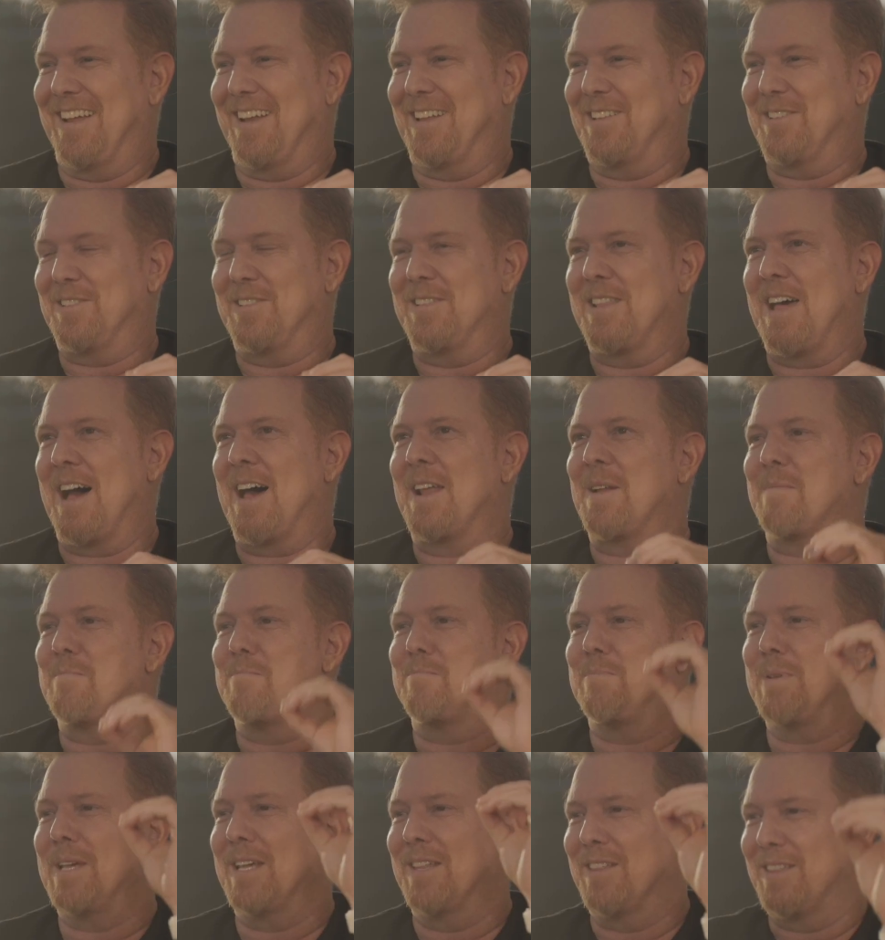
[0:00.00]
it's not a
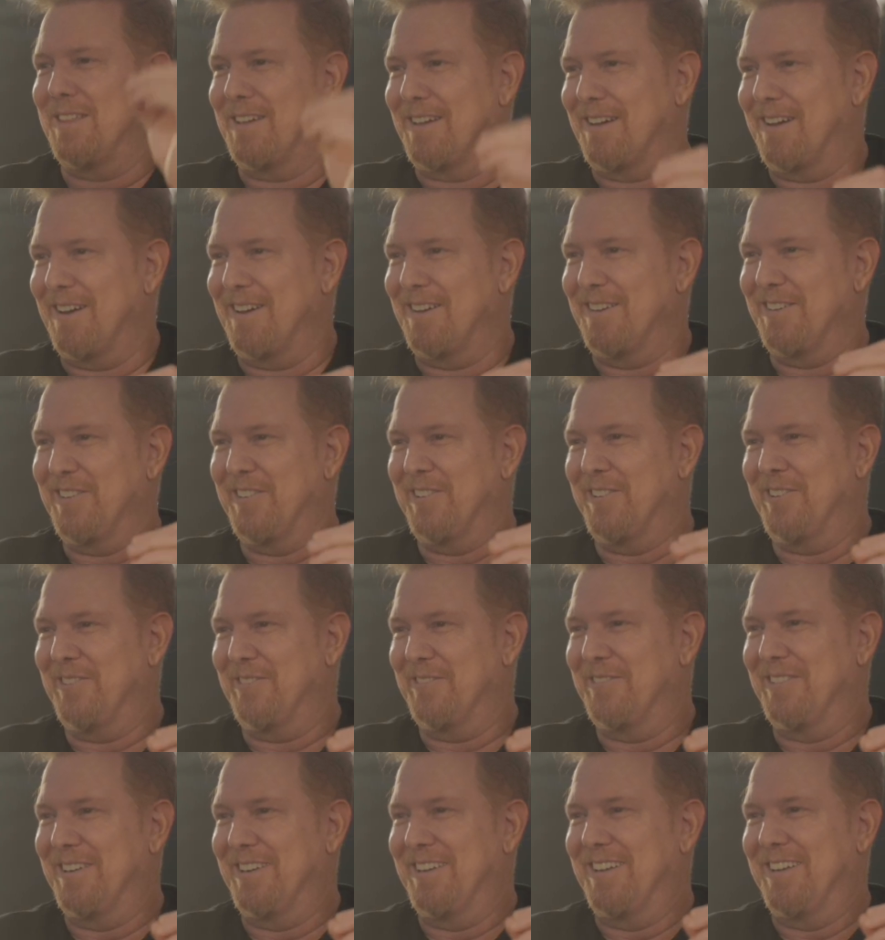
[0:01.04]
big thing I didn't do.
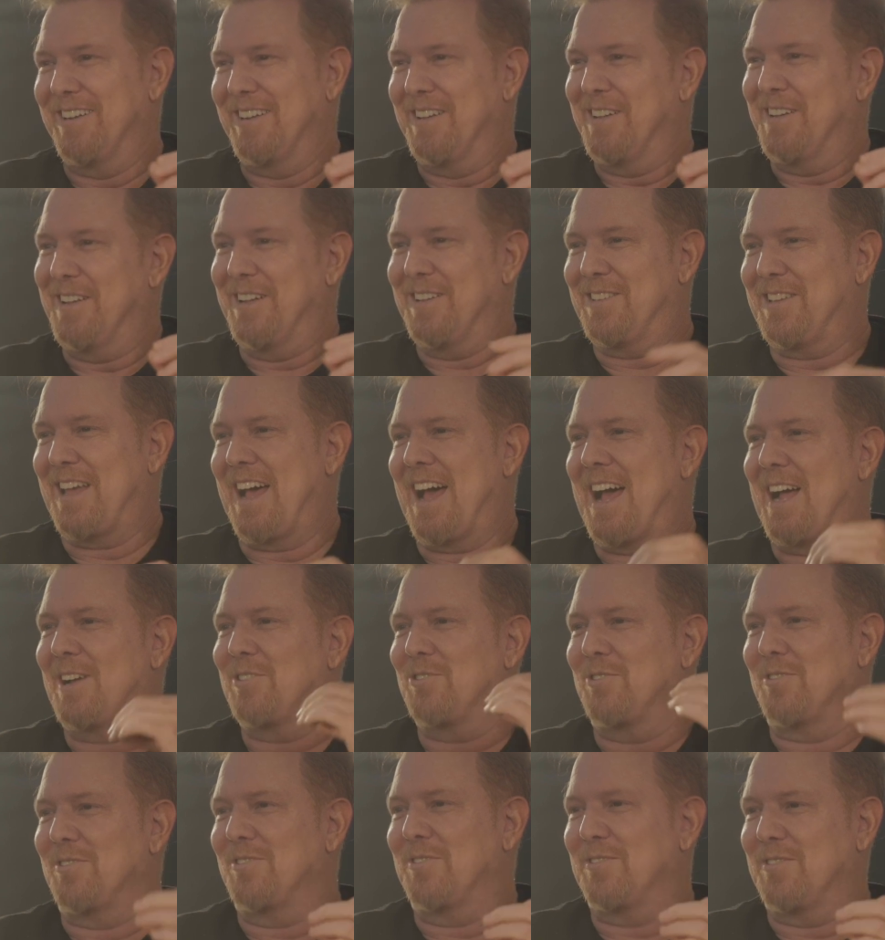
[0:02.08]
It's
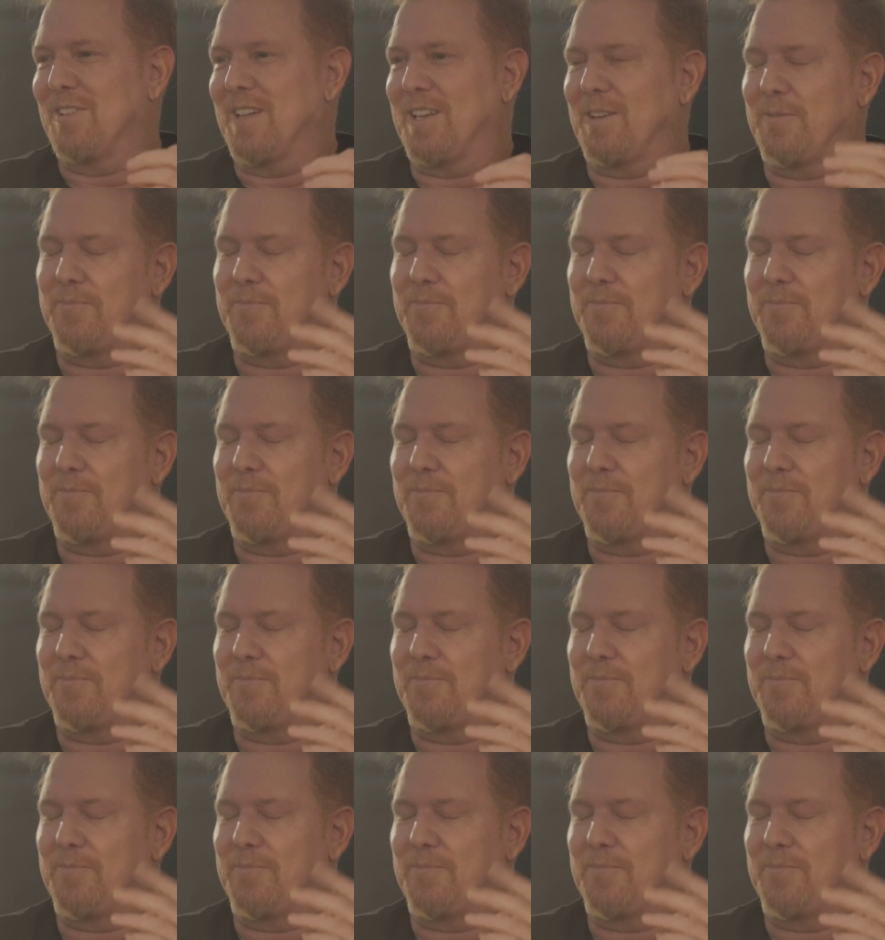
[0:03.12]
actions. Like,